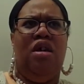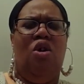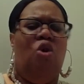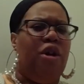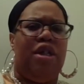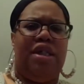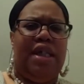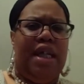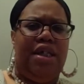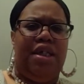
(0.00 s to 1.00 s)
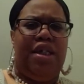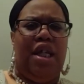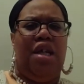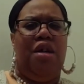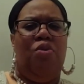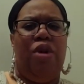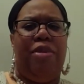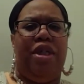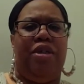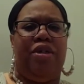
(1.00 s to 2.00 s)
organizations that help women
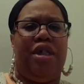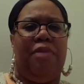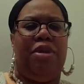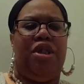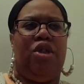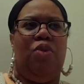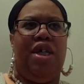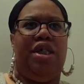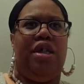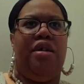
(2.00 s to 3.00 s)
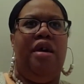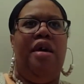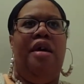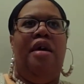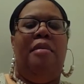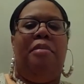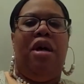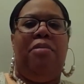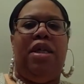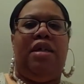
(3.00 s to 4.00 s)
in her type of situation.
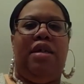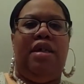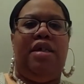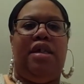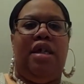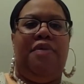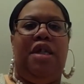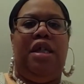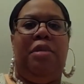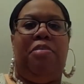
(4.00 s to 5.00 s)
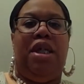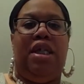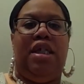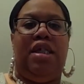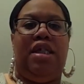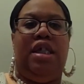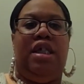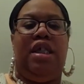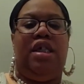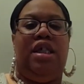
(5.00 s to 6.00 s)
But because of the dependency
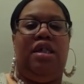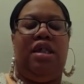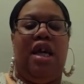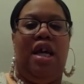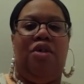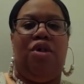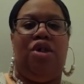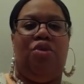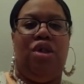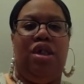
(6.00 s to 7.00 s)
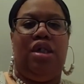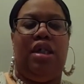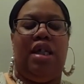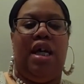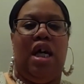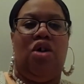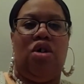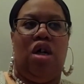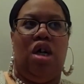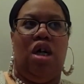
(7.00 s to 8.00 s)
that she's had on drugs and
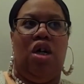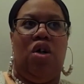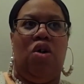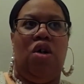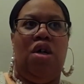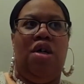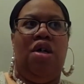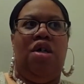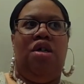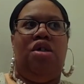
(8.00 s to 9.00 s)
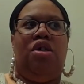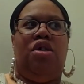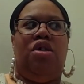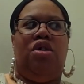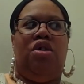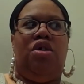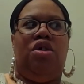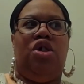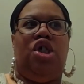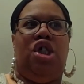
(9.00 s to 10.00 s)
alcohol,
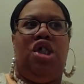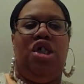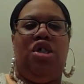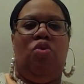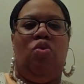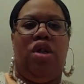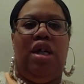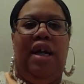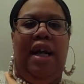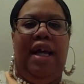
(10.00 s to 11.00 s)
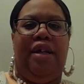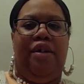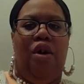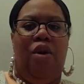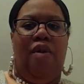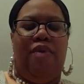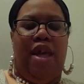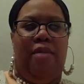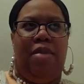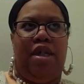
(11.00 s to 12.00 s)
she doesn't want to let go of
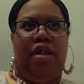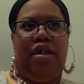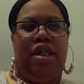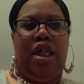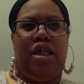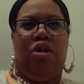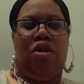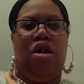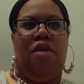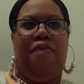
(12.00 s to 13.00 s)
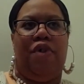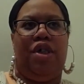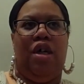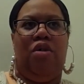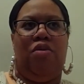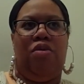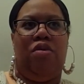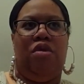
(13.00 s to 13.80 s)
that because that's her comfort zone.